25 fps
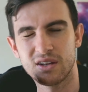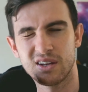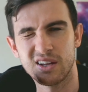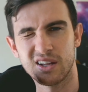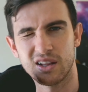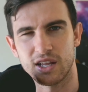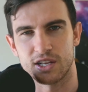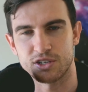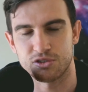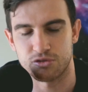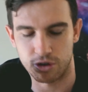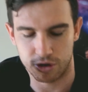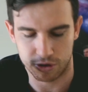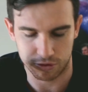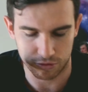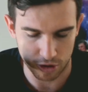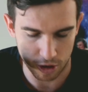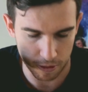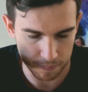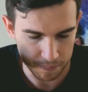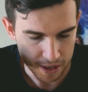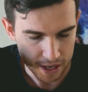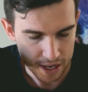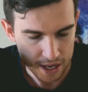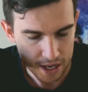Let's rock and
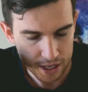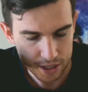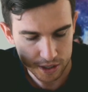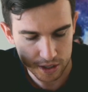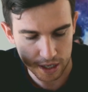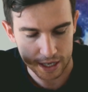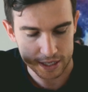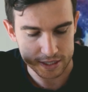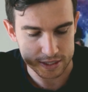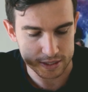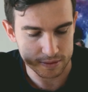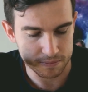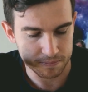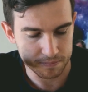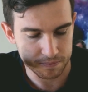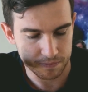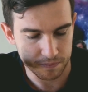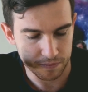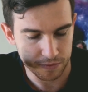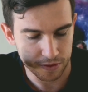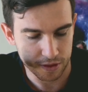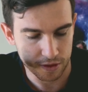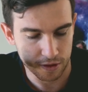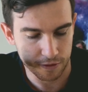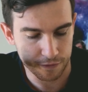roll. Guys,
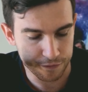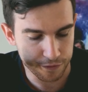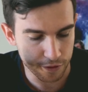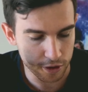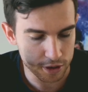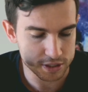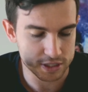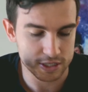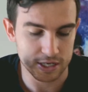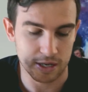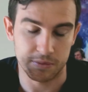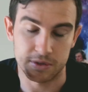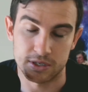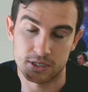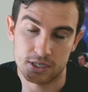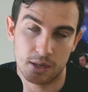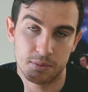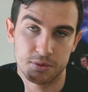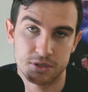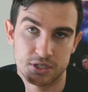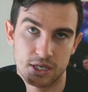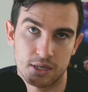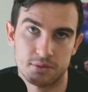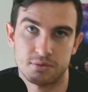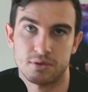the first step, there's a couple
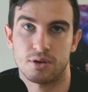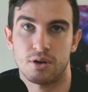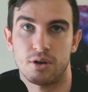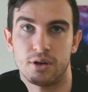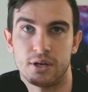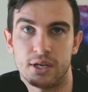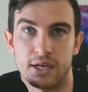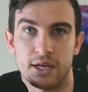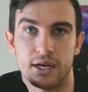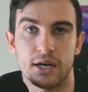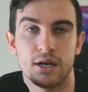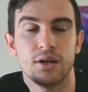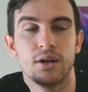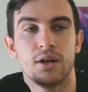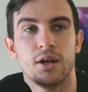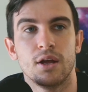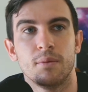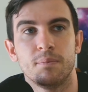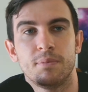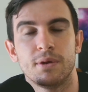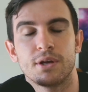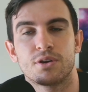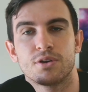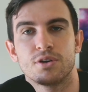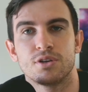steps I got here,
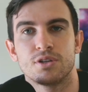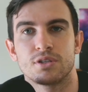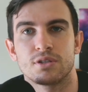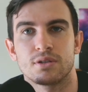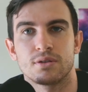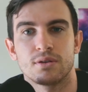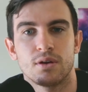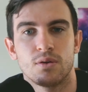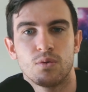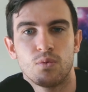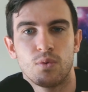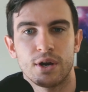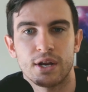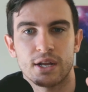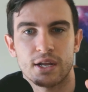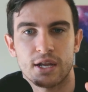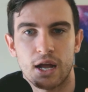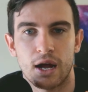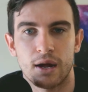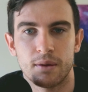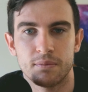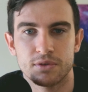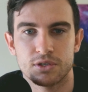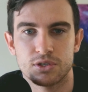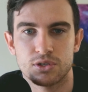because when it
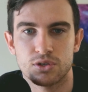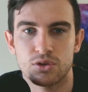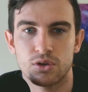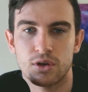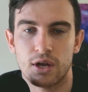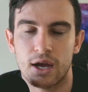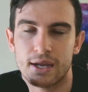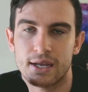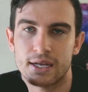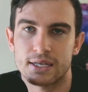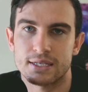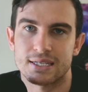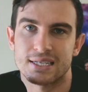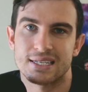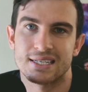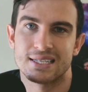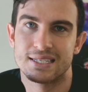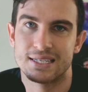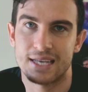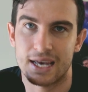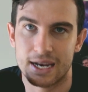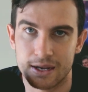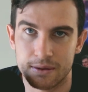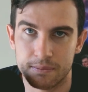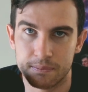comes to, I guess,
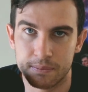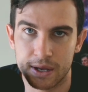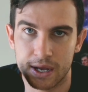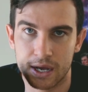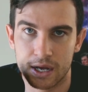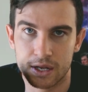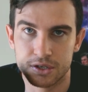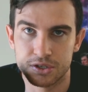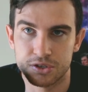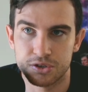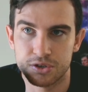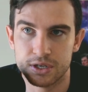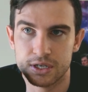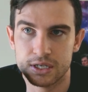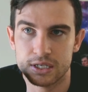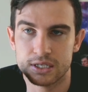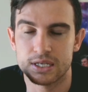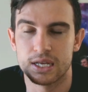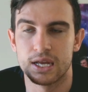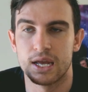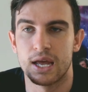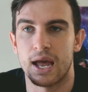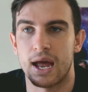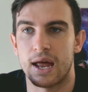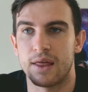setting boundaries
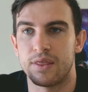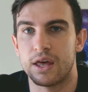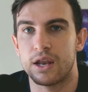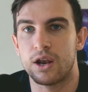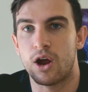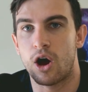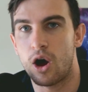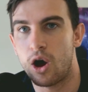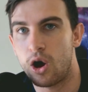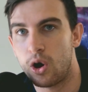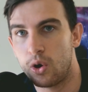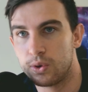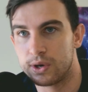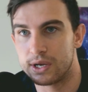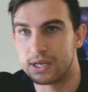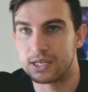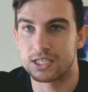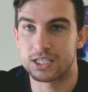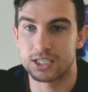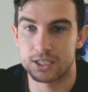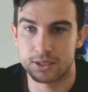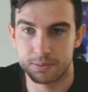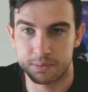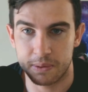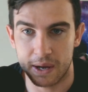and then holding
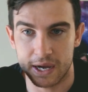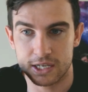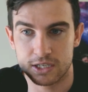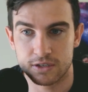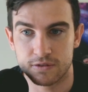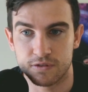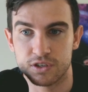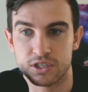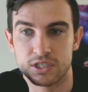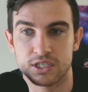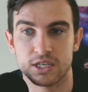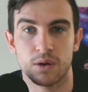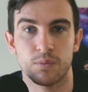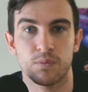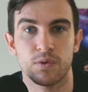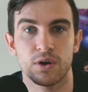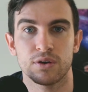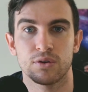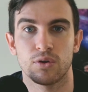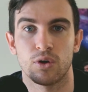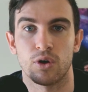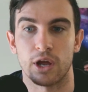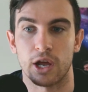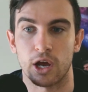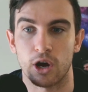space for someone
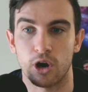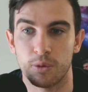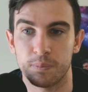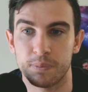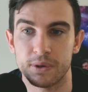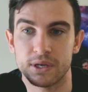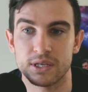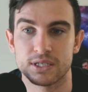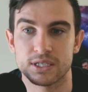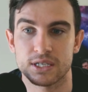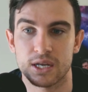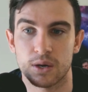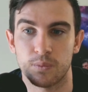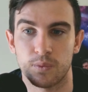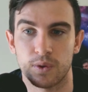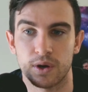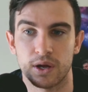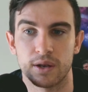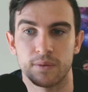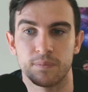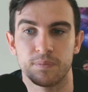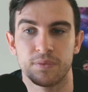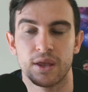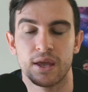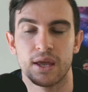or helping
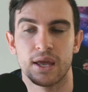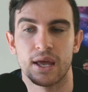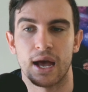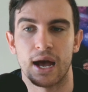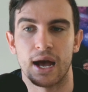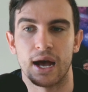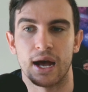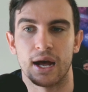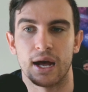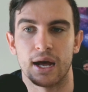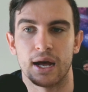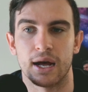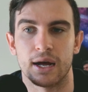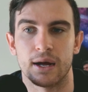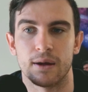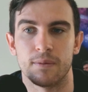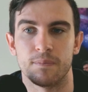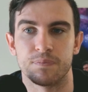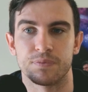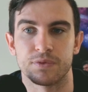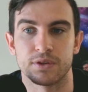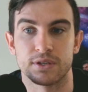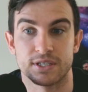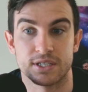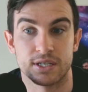someone,
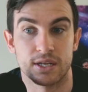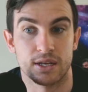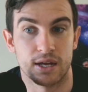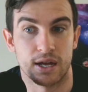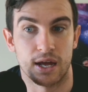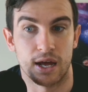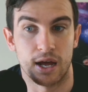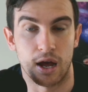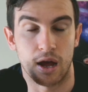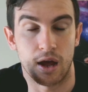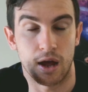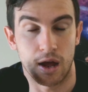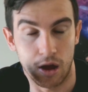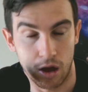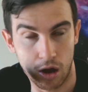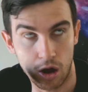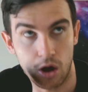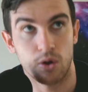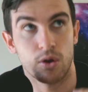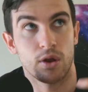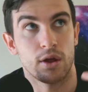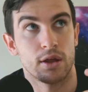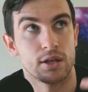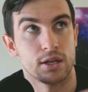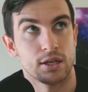
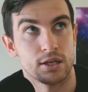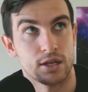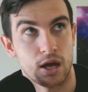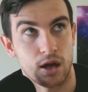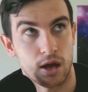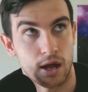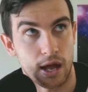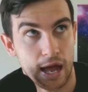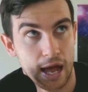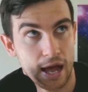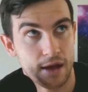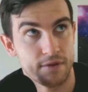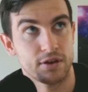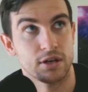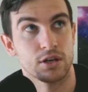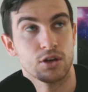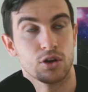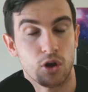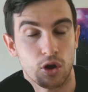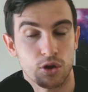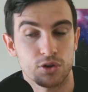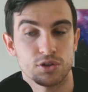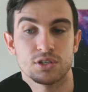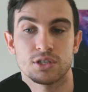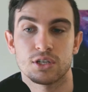having
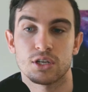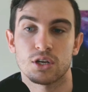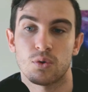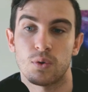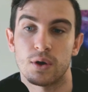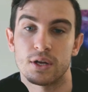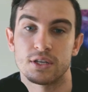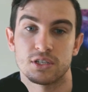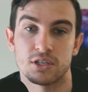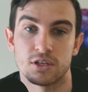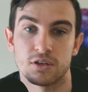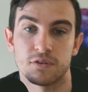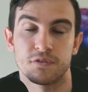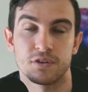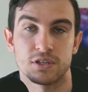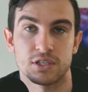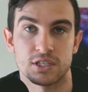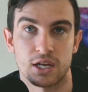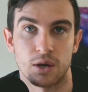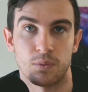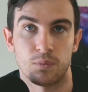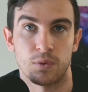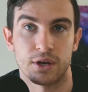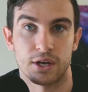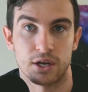consequences for
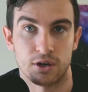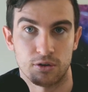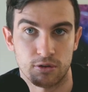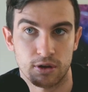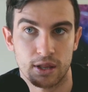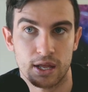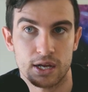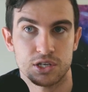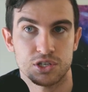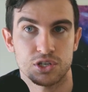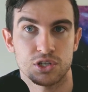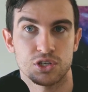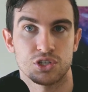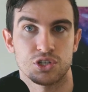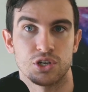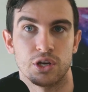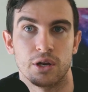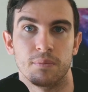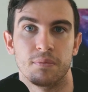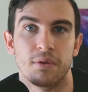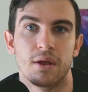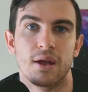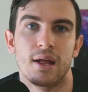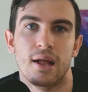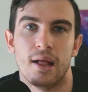someone in a
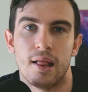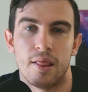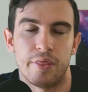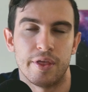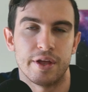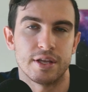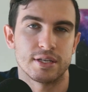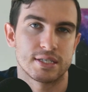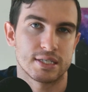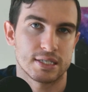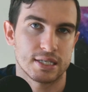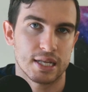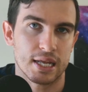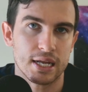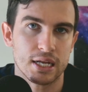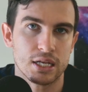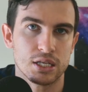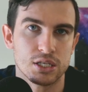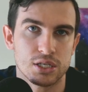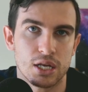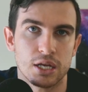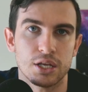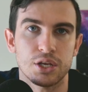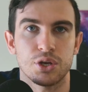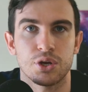relationship, there's things
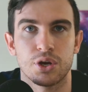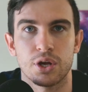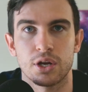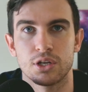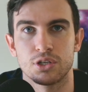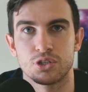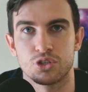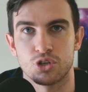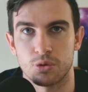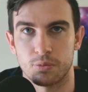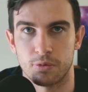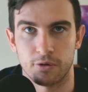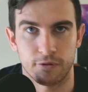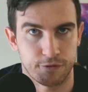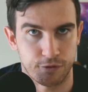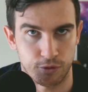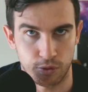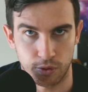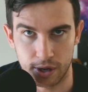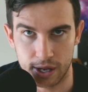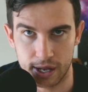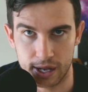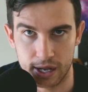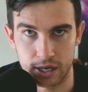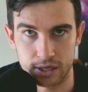that you got to do
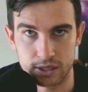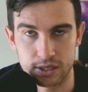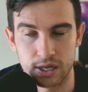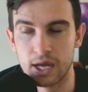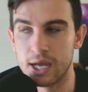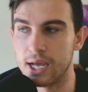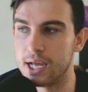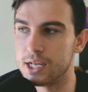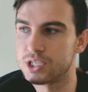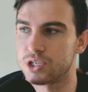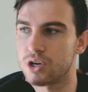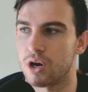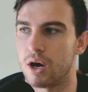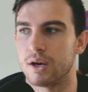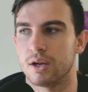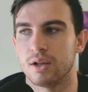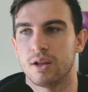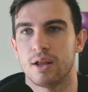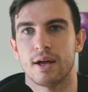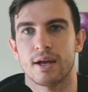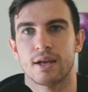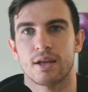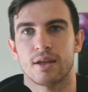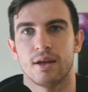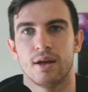beforehand. It's kind of
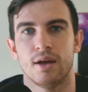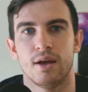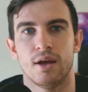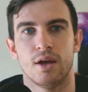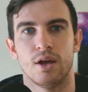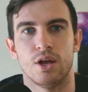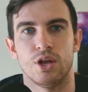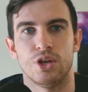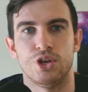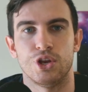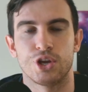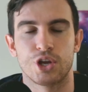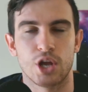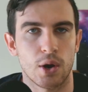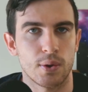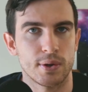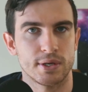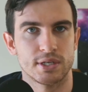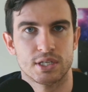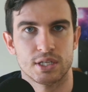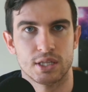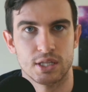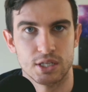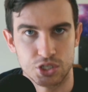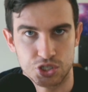like you go
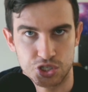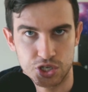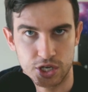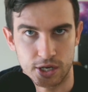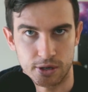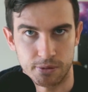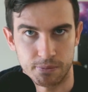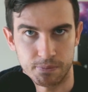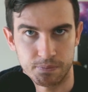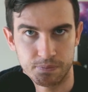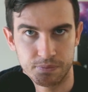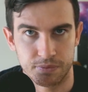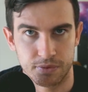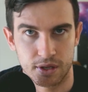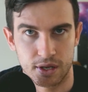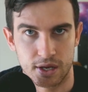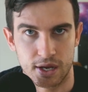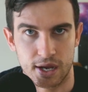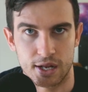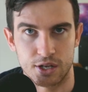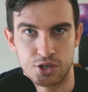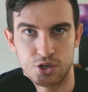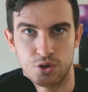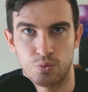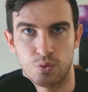into the gym
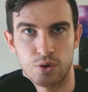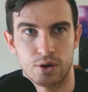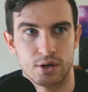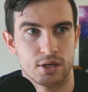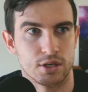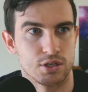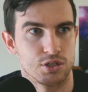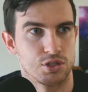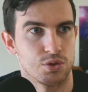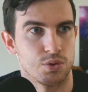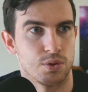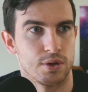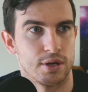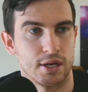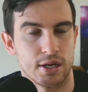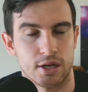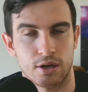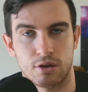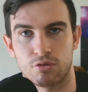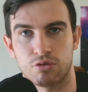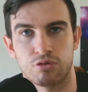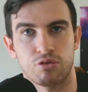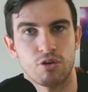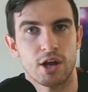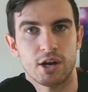and you want to do an
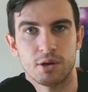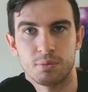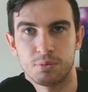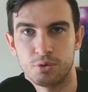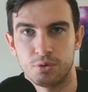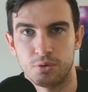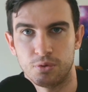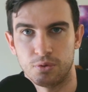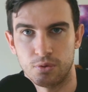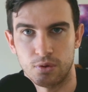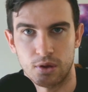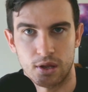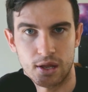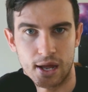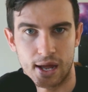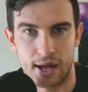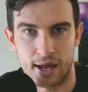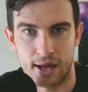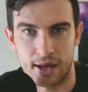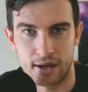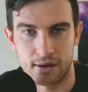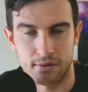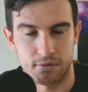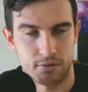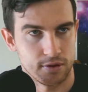incredible
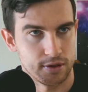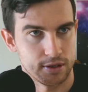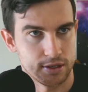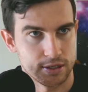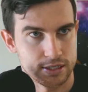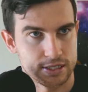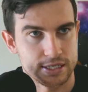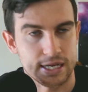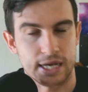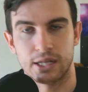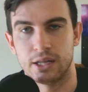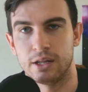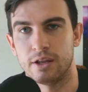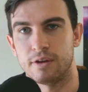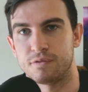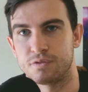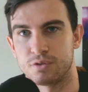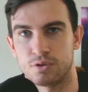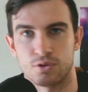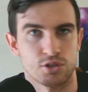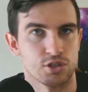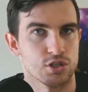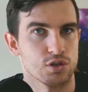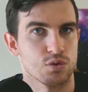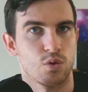deadlift or
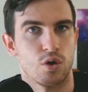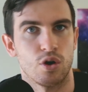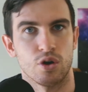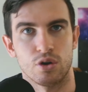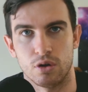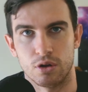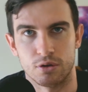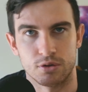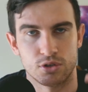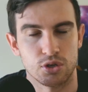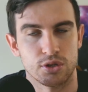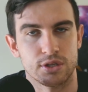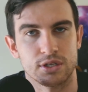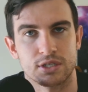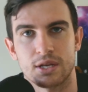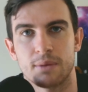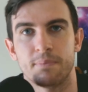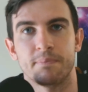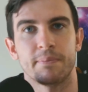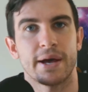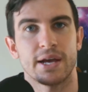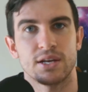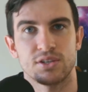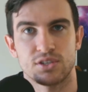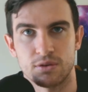squat or do this
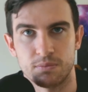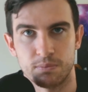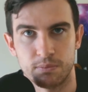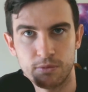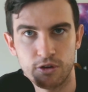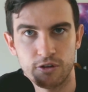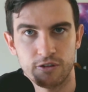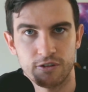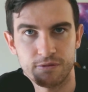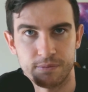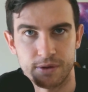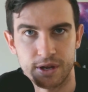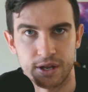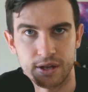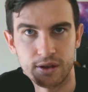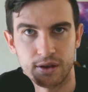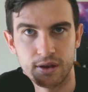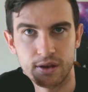amazing movement